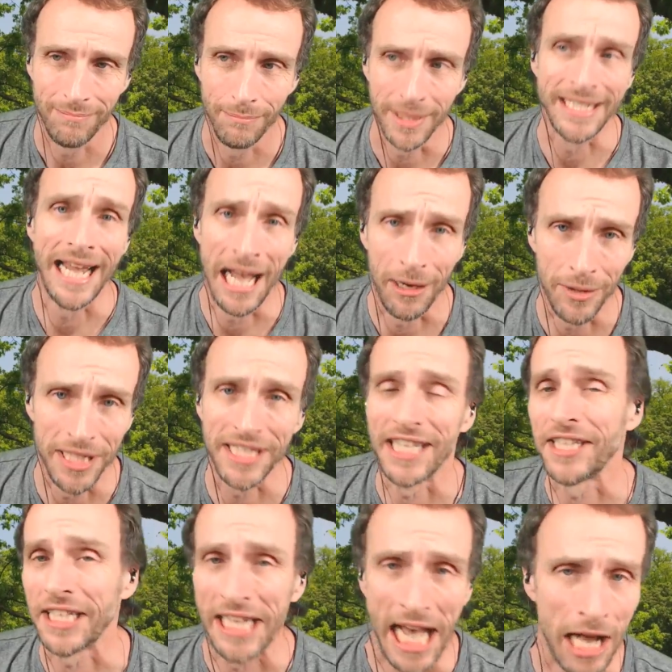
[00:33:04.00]
But now he's
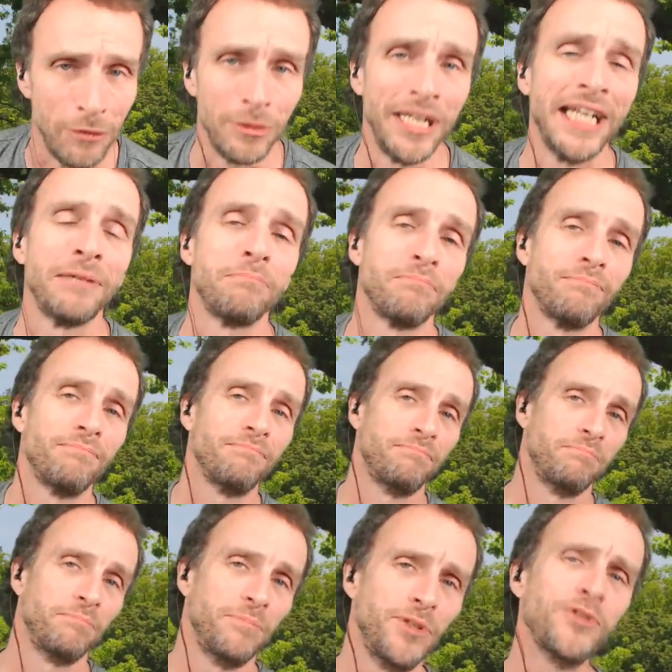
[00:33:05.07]
at the gallery.
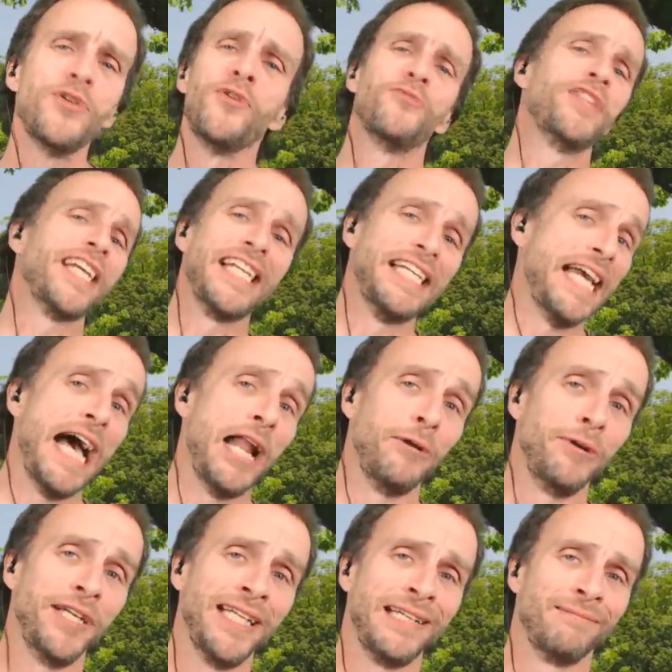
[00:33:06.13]
You know the
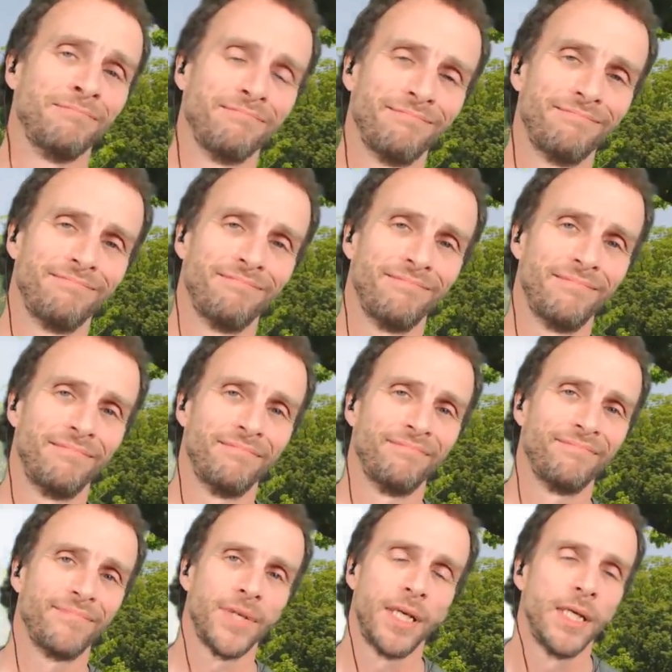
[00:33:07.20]
gallery.
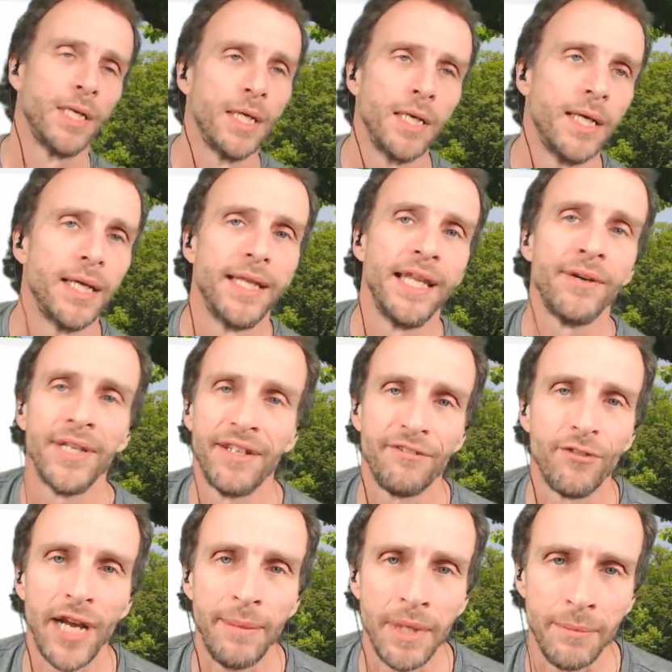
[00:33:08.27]
They're in the
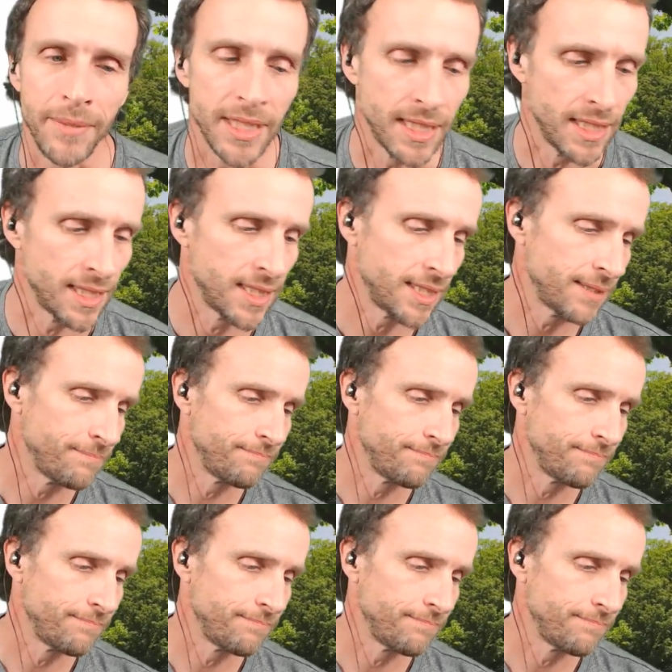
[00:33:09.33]
framing business.